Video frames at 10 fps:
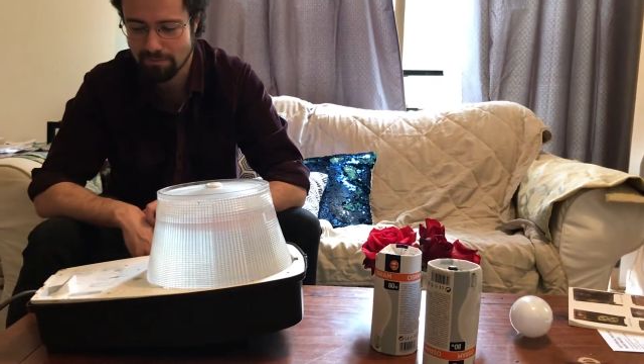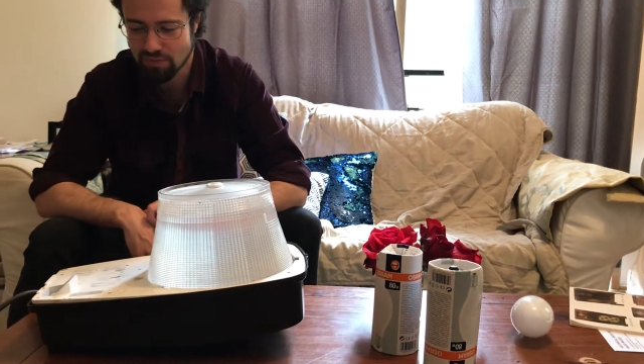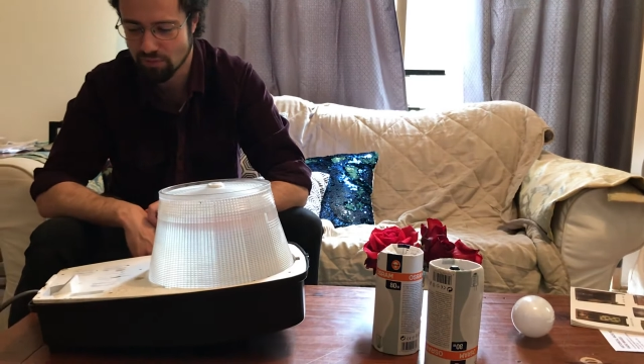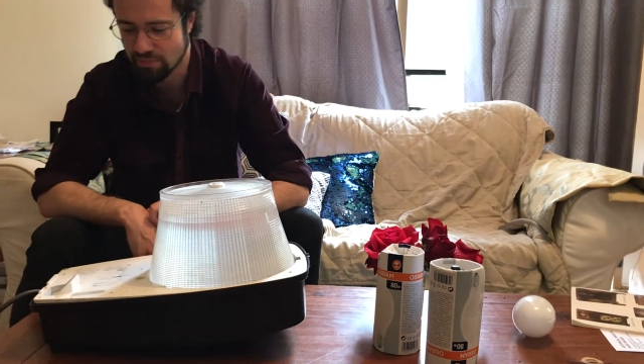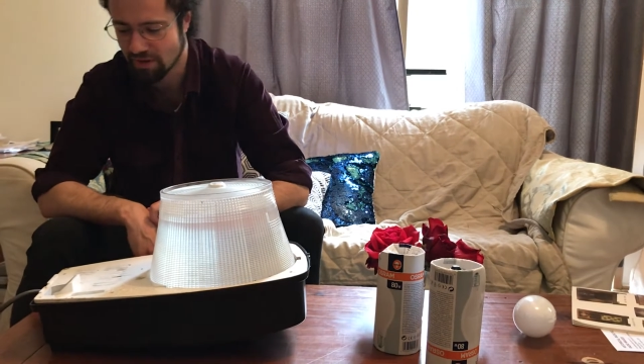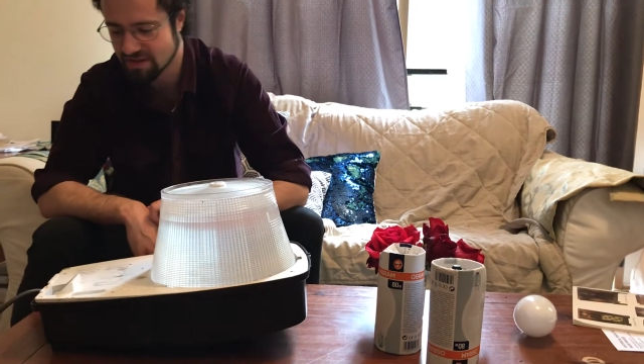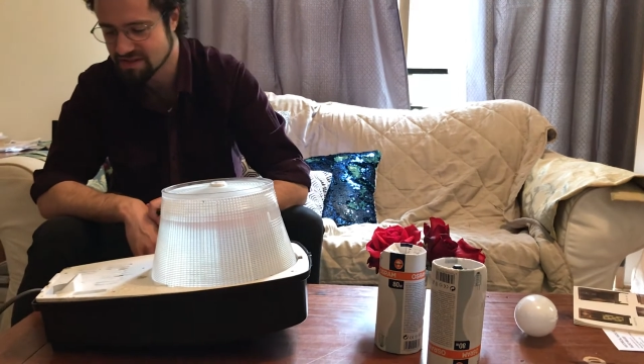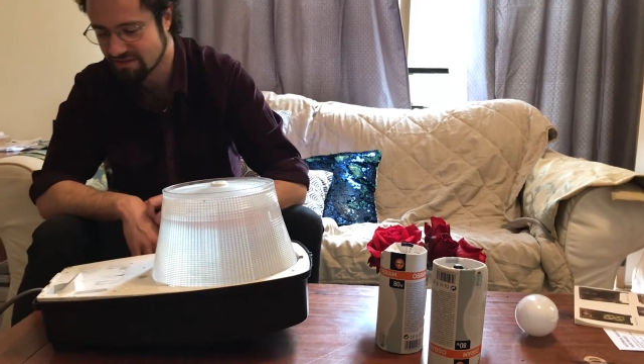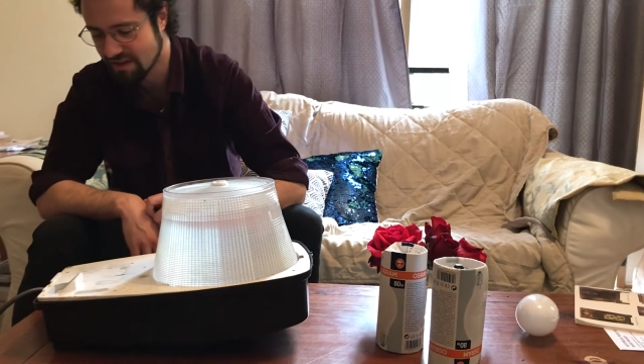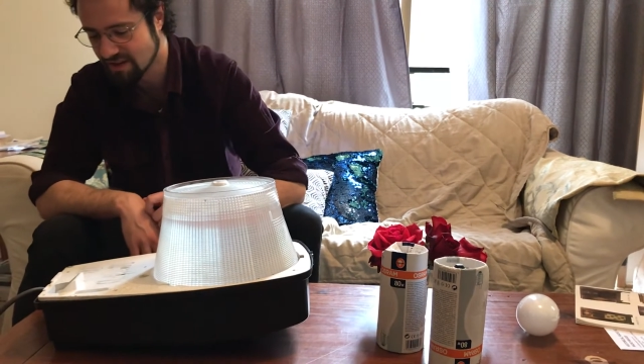built by
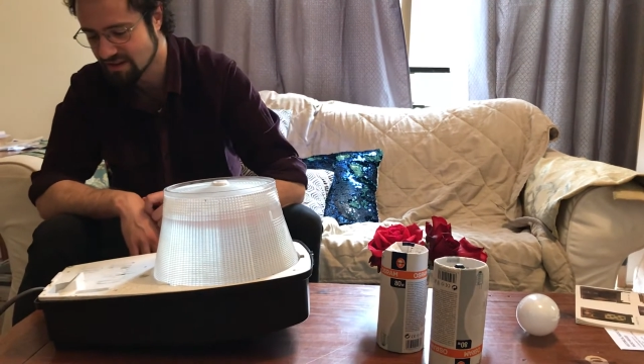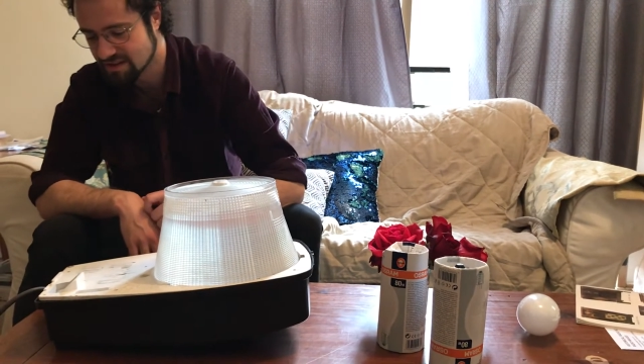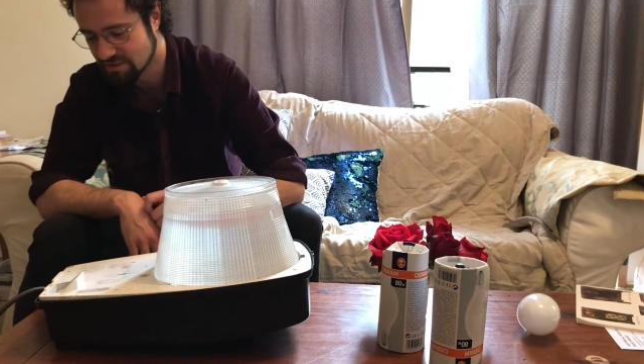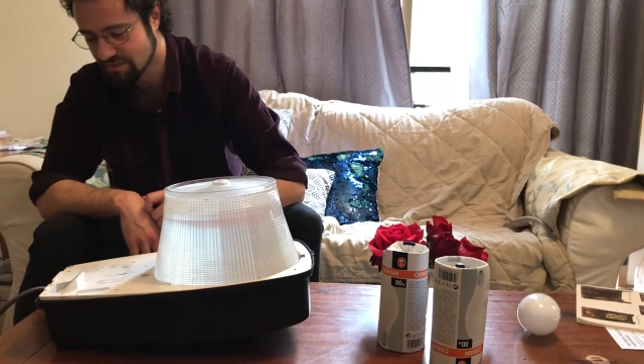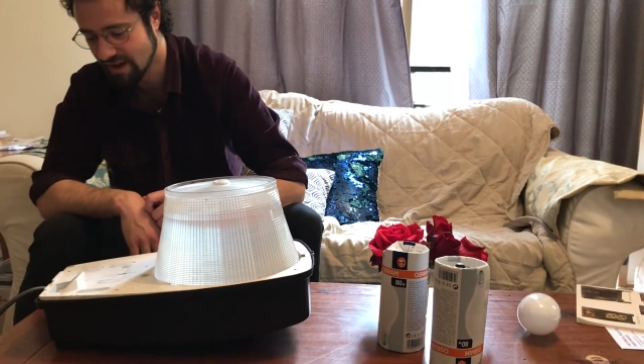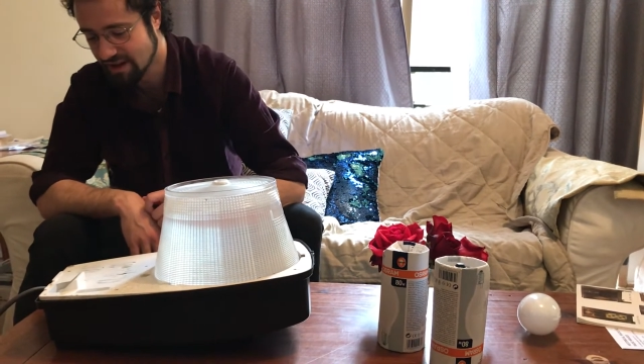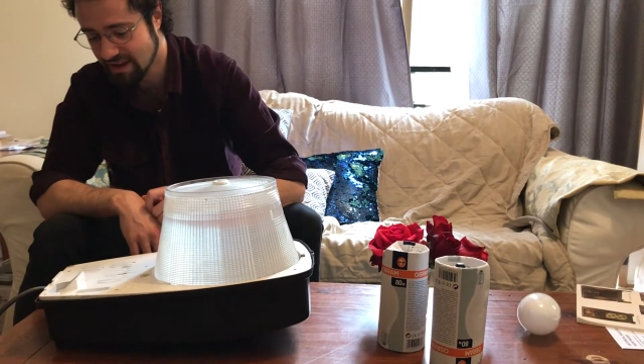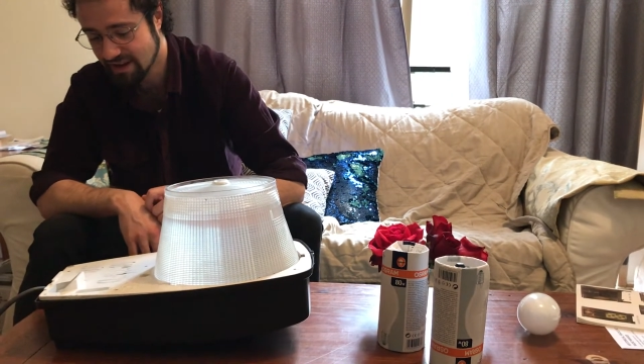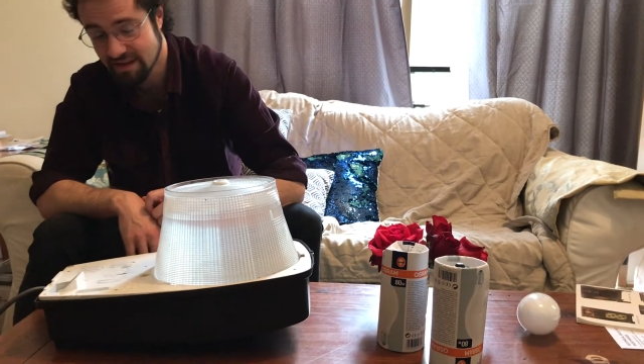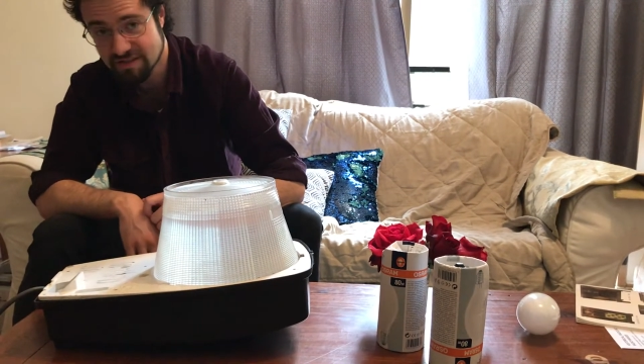
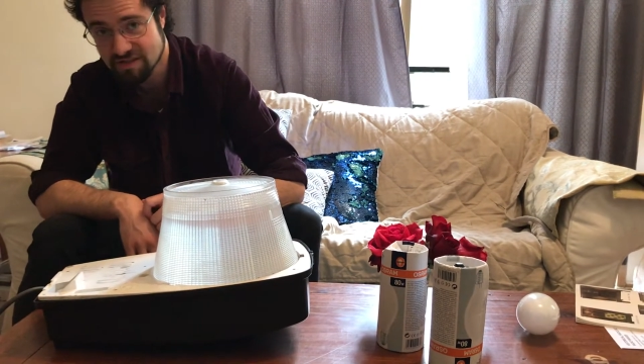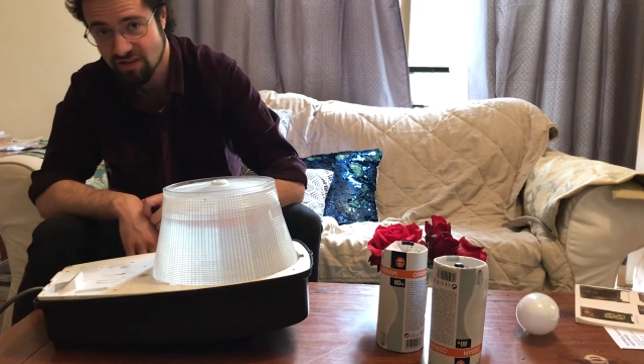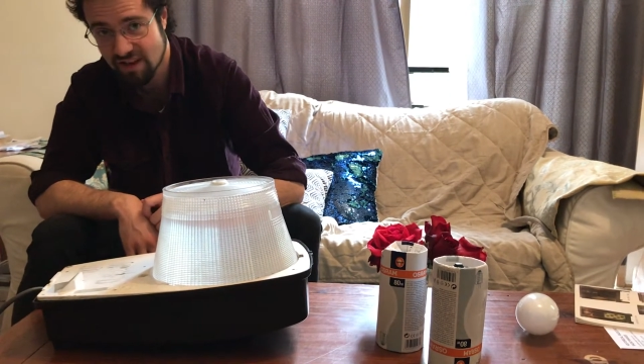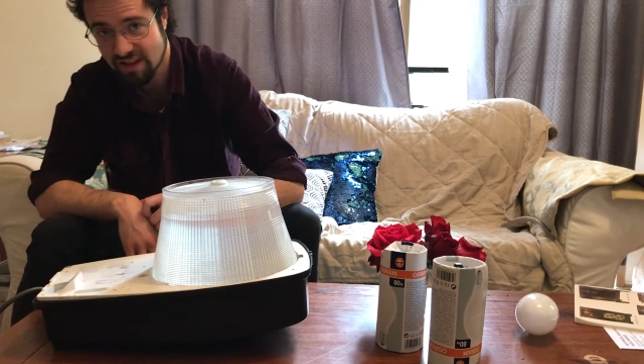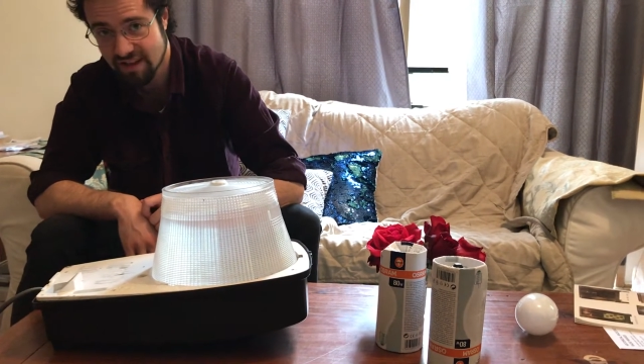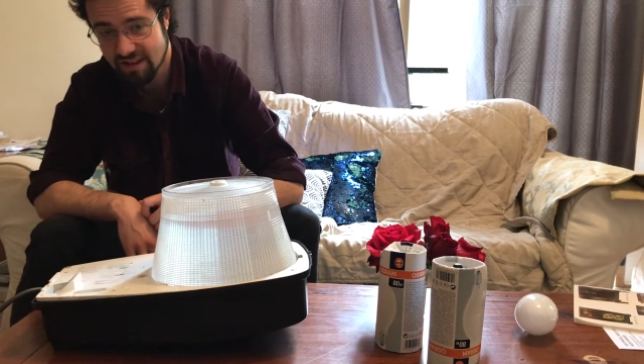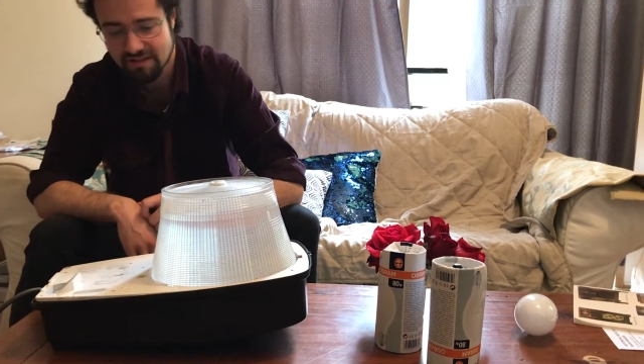Sylvania in Australia.